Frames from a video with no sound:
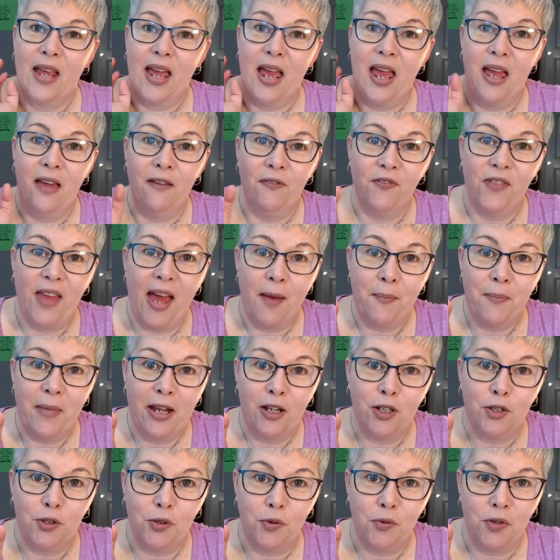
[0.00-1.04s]
If that
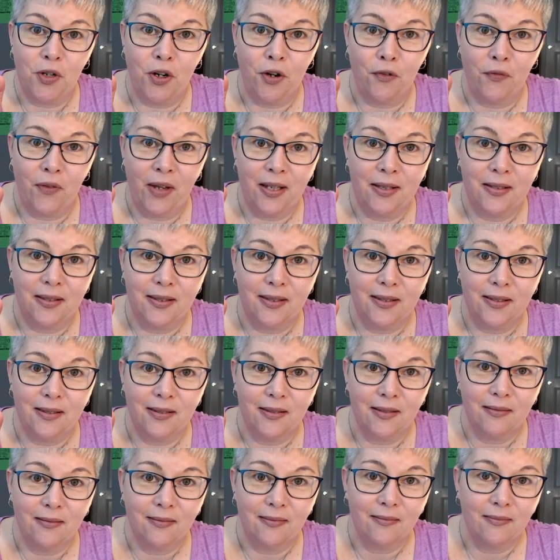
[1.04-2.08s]
makes you nervous,
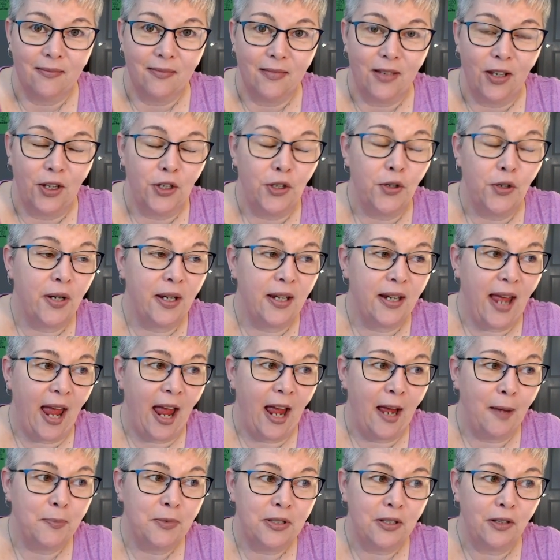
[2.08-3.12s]
you can
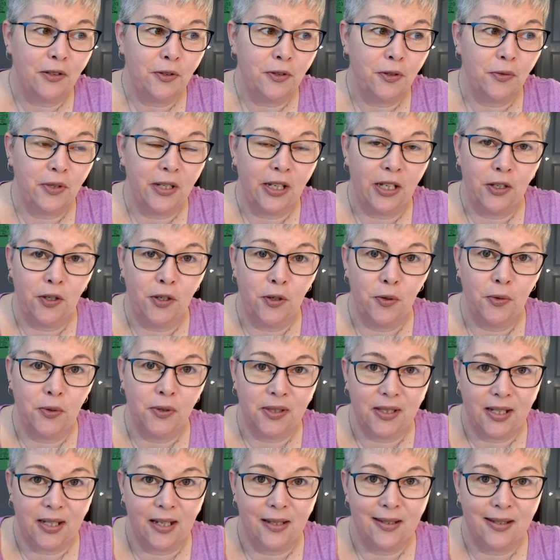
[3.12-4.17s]
absolutely
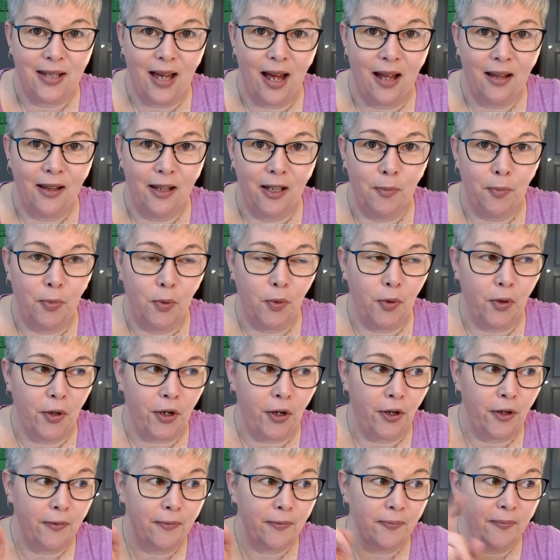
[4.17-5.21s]
use a solid
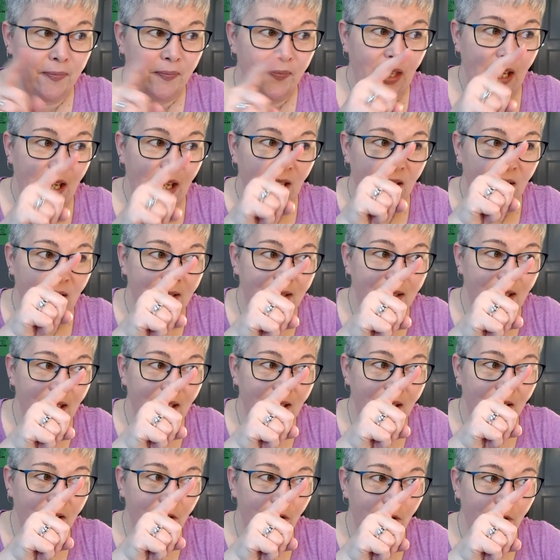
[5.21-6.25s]
border. You see the
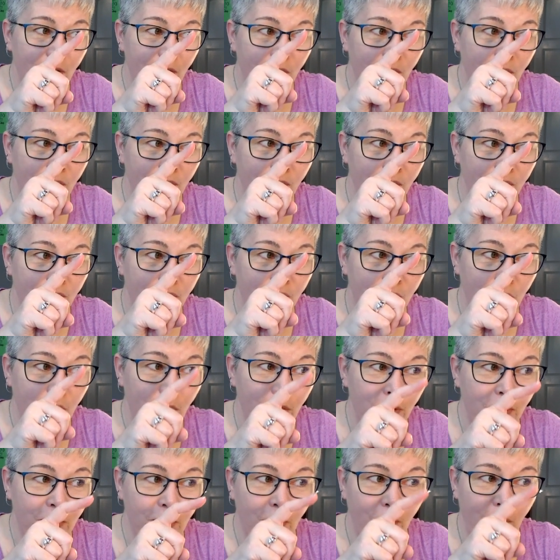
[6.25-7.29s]
little two
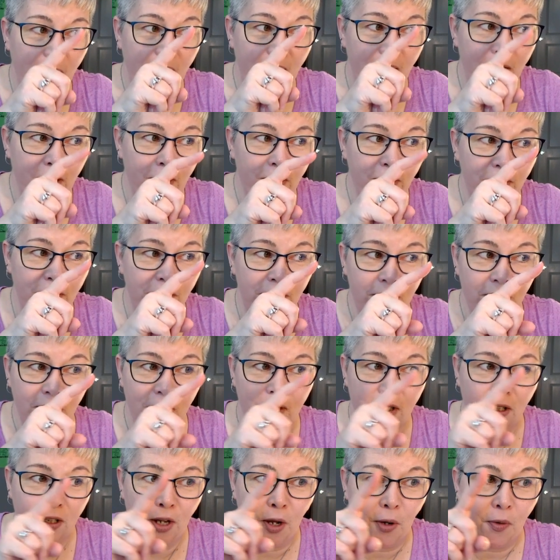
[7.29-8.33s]
squares
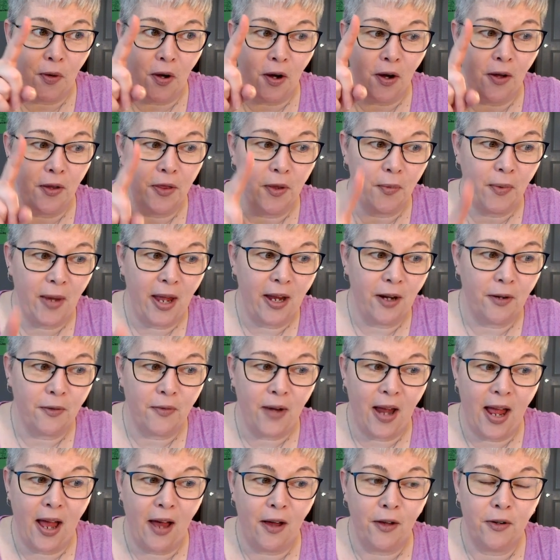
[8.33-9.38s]
that go all the way
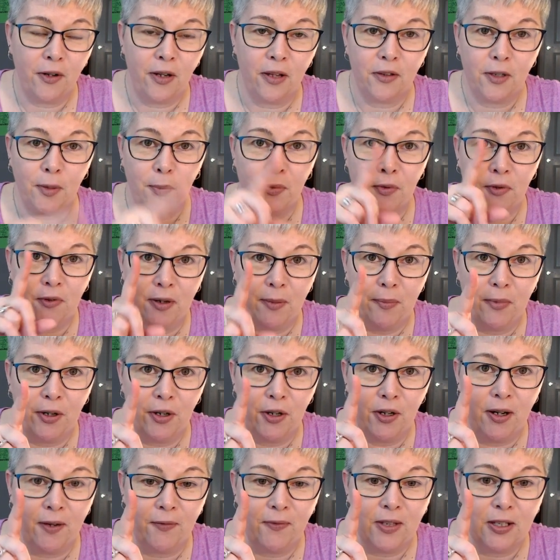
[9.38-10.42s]
around the
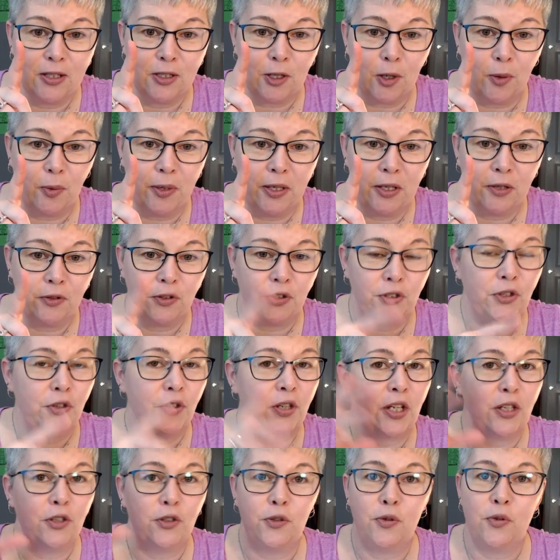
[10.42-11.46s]
perimeter of this quilt? You
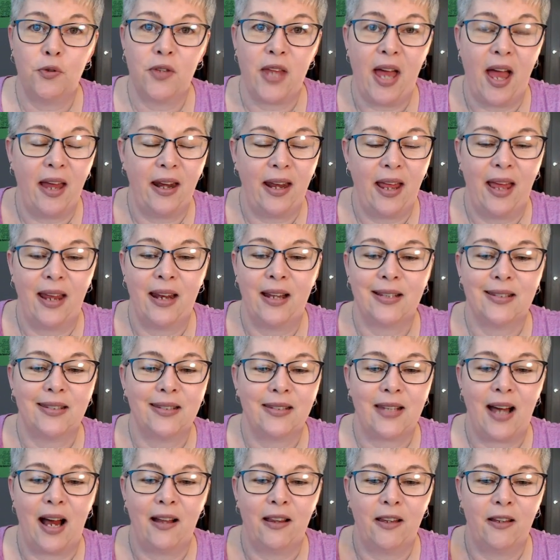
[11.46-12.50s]
could do that in a
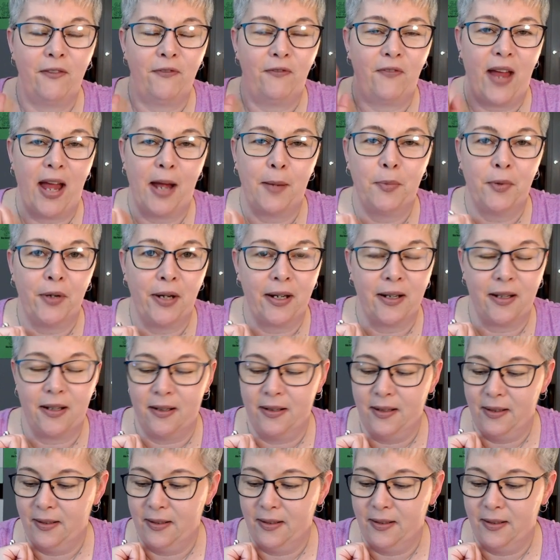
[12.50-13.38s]
solid fabric.